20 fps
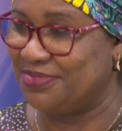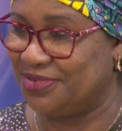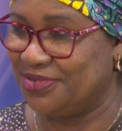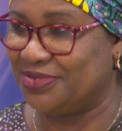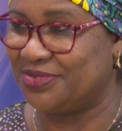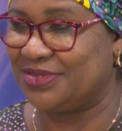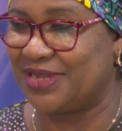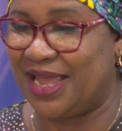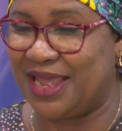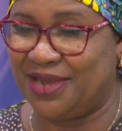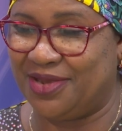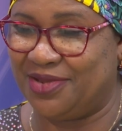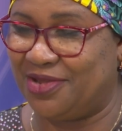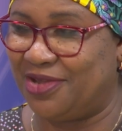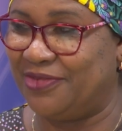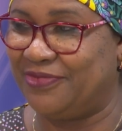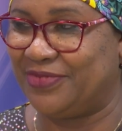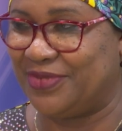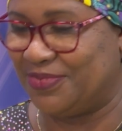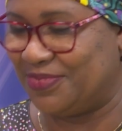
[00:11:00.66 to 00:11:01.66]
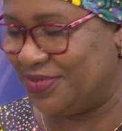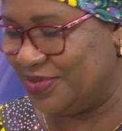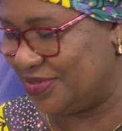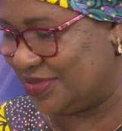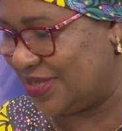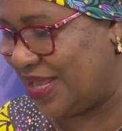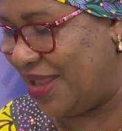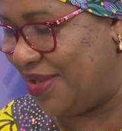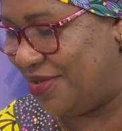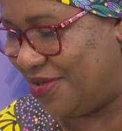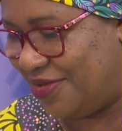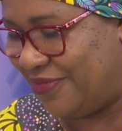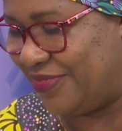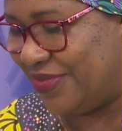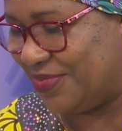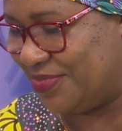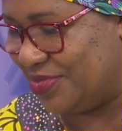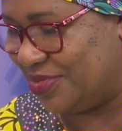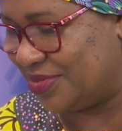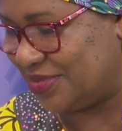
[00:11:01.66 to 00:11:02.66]
books. I love the books. I love
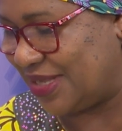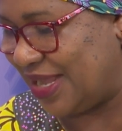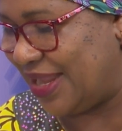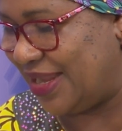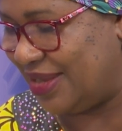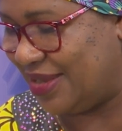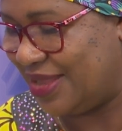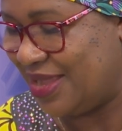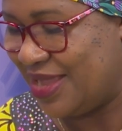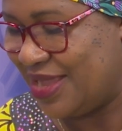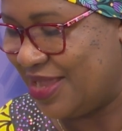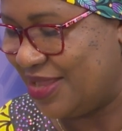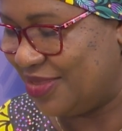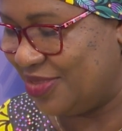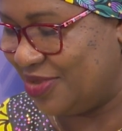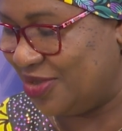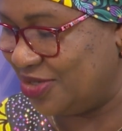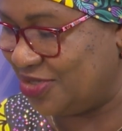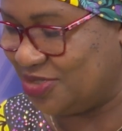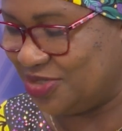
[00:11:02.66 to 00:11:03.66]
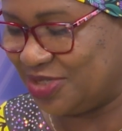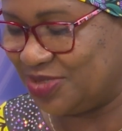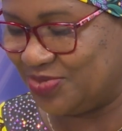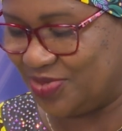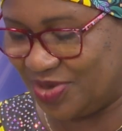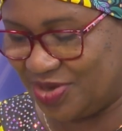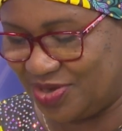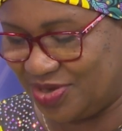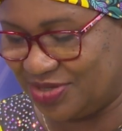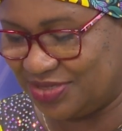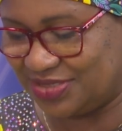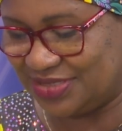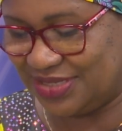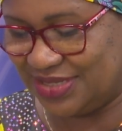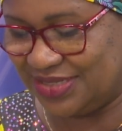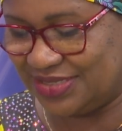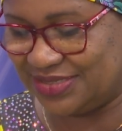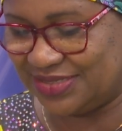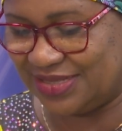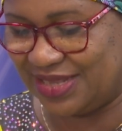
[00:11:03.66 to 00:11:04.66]
the books. I not just because
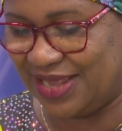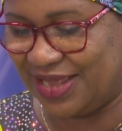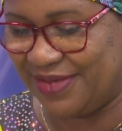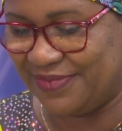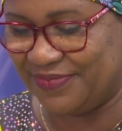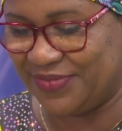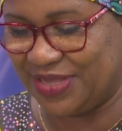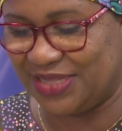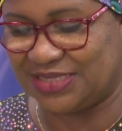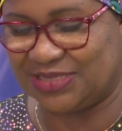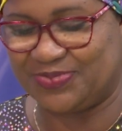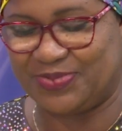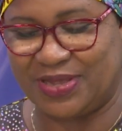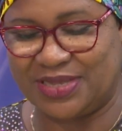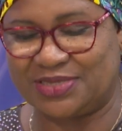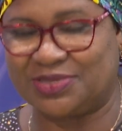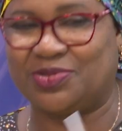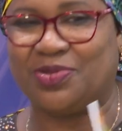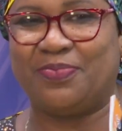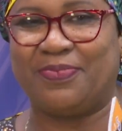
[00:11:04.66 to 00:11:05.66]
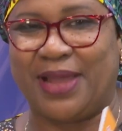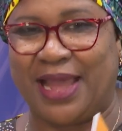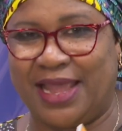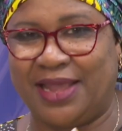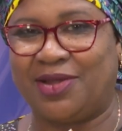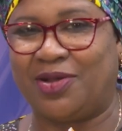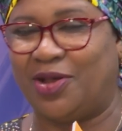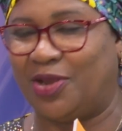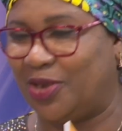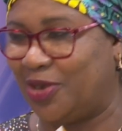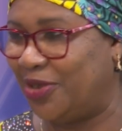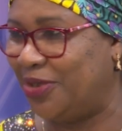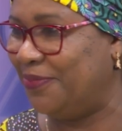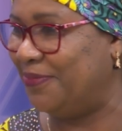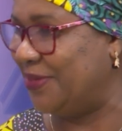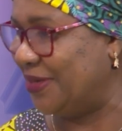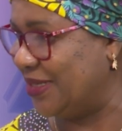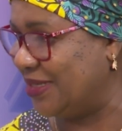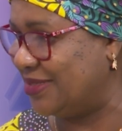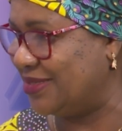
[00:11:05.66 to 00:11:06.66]
it's um, it speaks to my color,
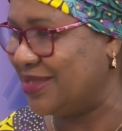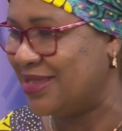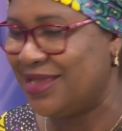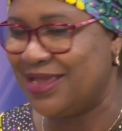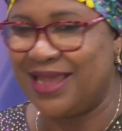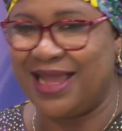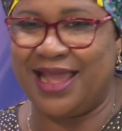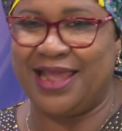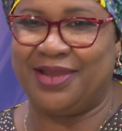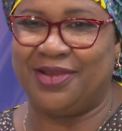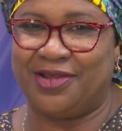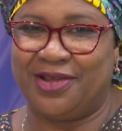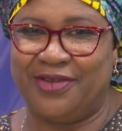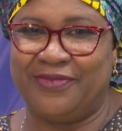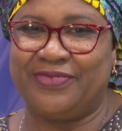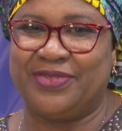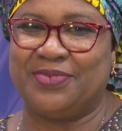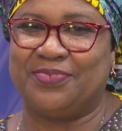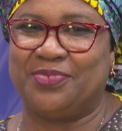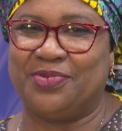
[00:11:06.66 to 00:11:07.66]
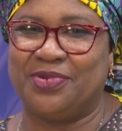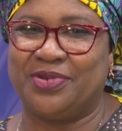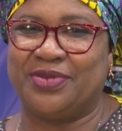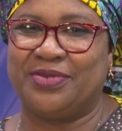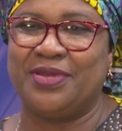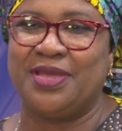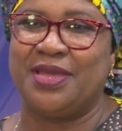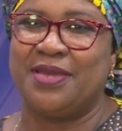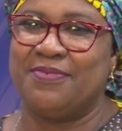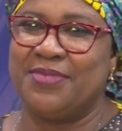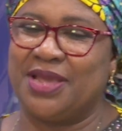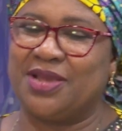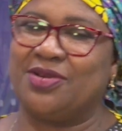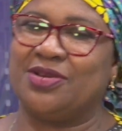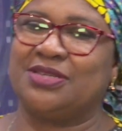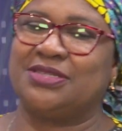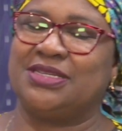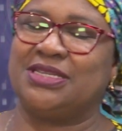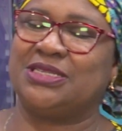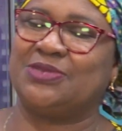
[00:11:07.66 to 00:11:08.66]
but I love the book
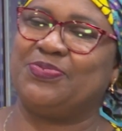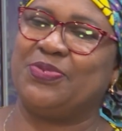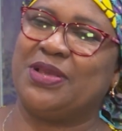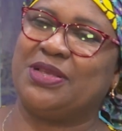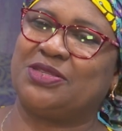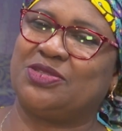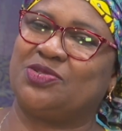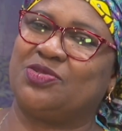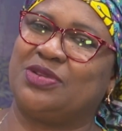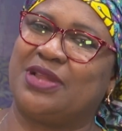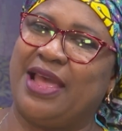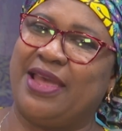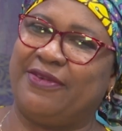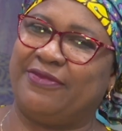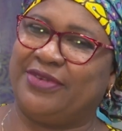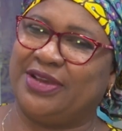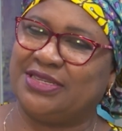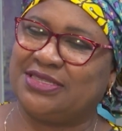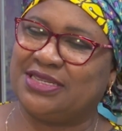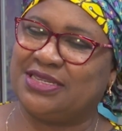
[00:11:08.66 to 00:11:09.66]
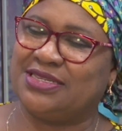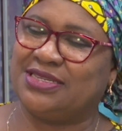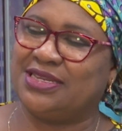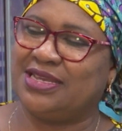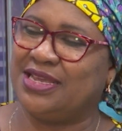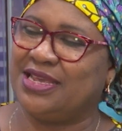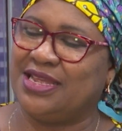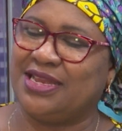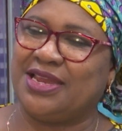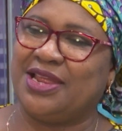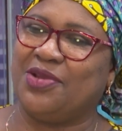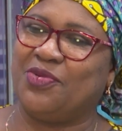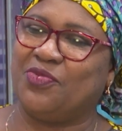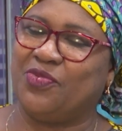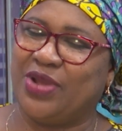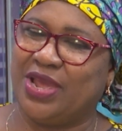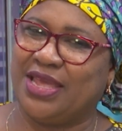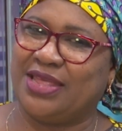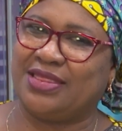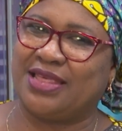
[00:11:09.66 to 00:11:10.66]
because it speaks to diversity in a
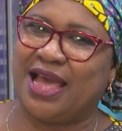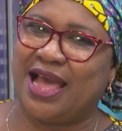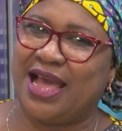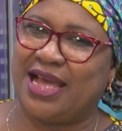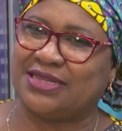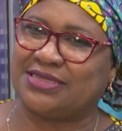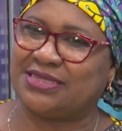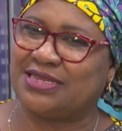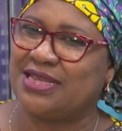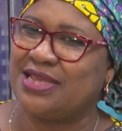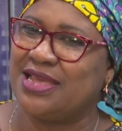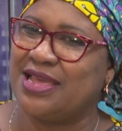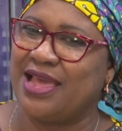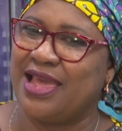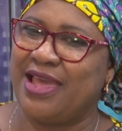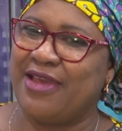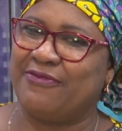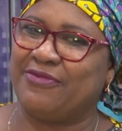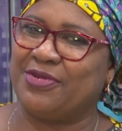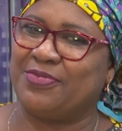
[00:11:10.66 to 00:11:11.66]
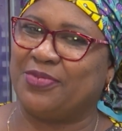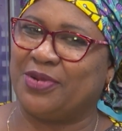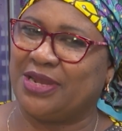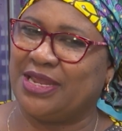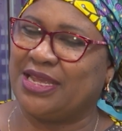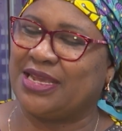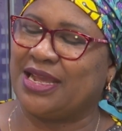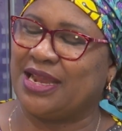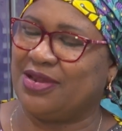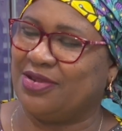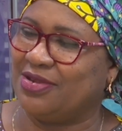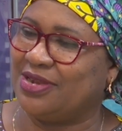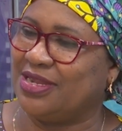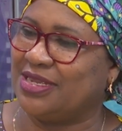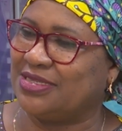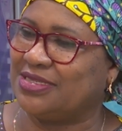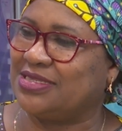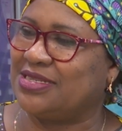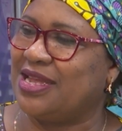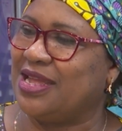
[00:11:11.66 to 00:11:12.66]
way that everybody can
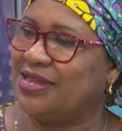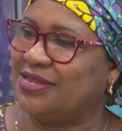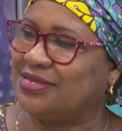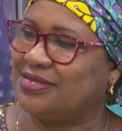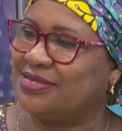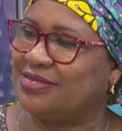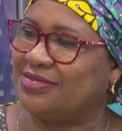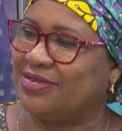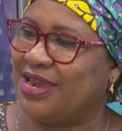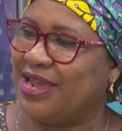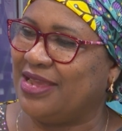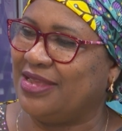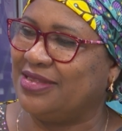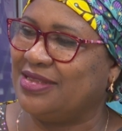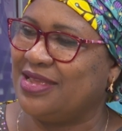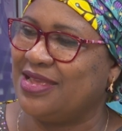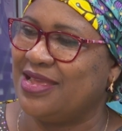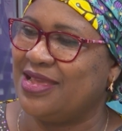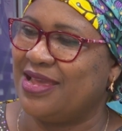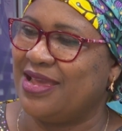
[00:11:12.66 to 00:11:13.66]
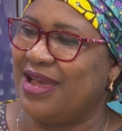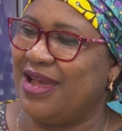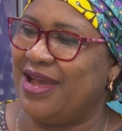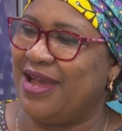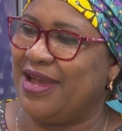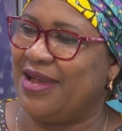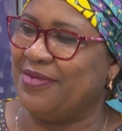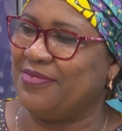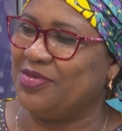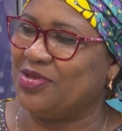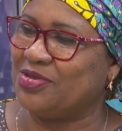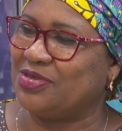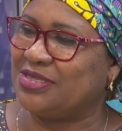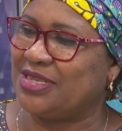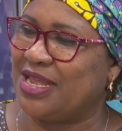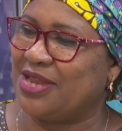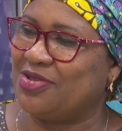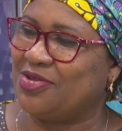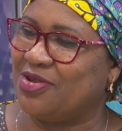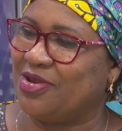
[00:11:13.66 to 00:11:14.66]
understand, right? Yeah. Um, you
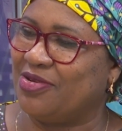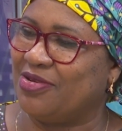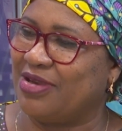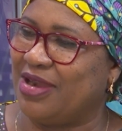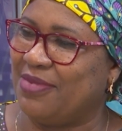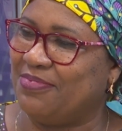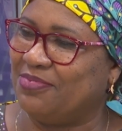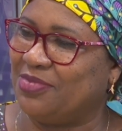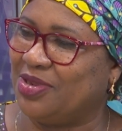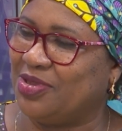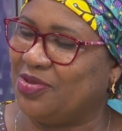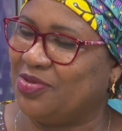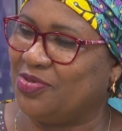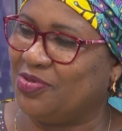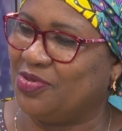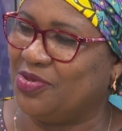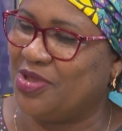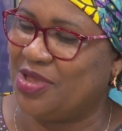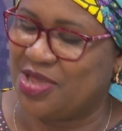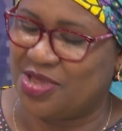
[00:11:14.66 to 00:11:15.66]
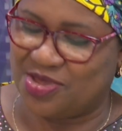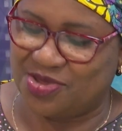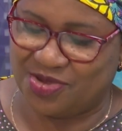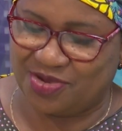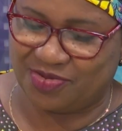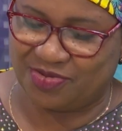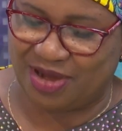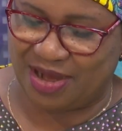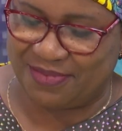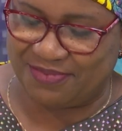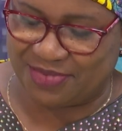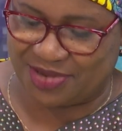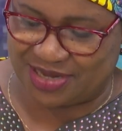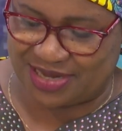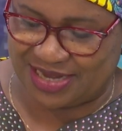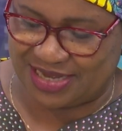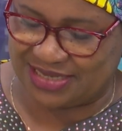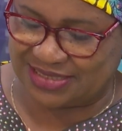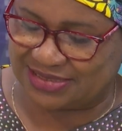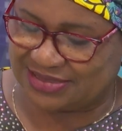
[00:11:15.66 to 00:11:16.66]
said your grandma, you your
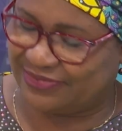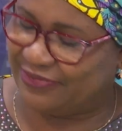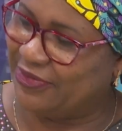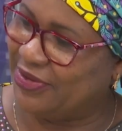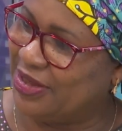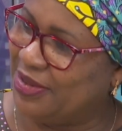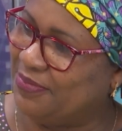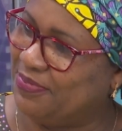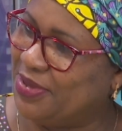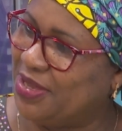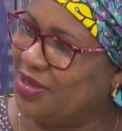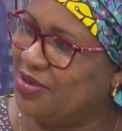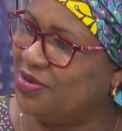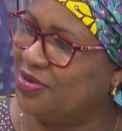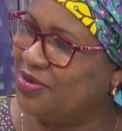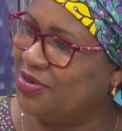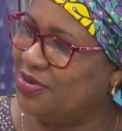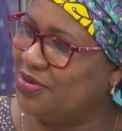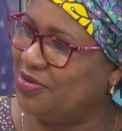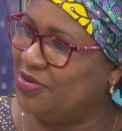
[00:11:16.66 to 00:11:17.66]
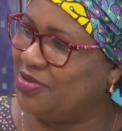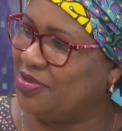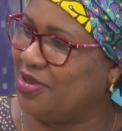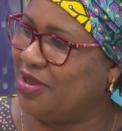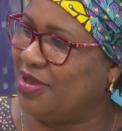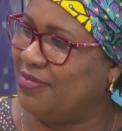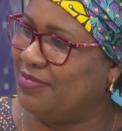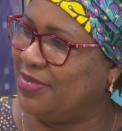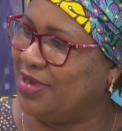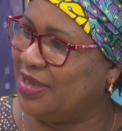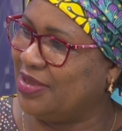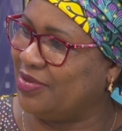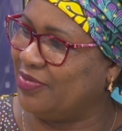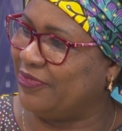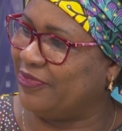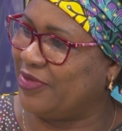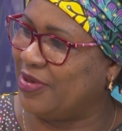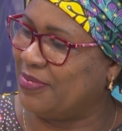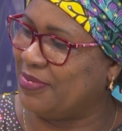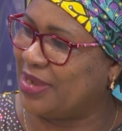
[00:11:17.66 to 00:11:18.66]
grandmother is Filipino, your mom you
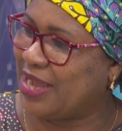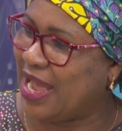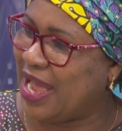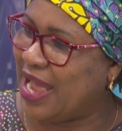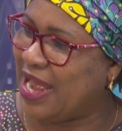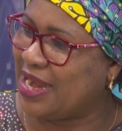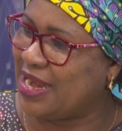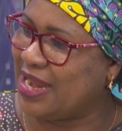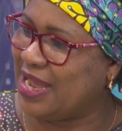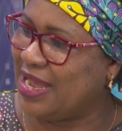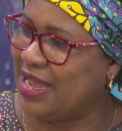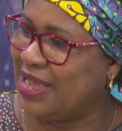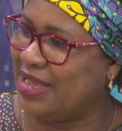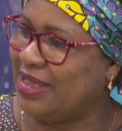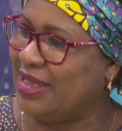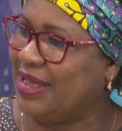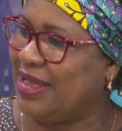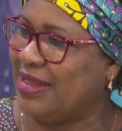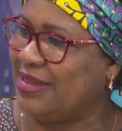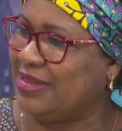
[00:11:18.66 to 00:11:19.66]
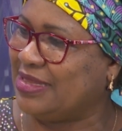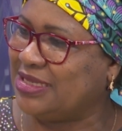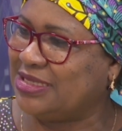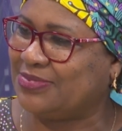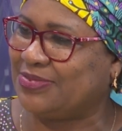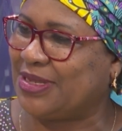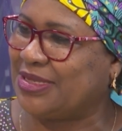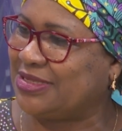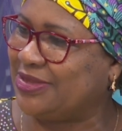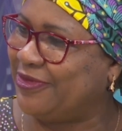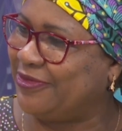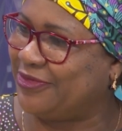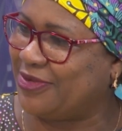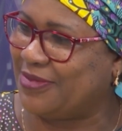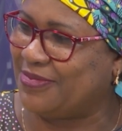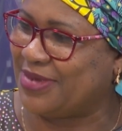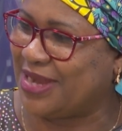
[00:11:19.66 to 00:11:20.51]
from Ghana, and this person from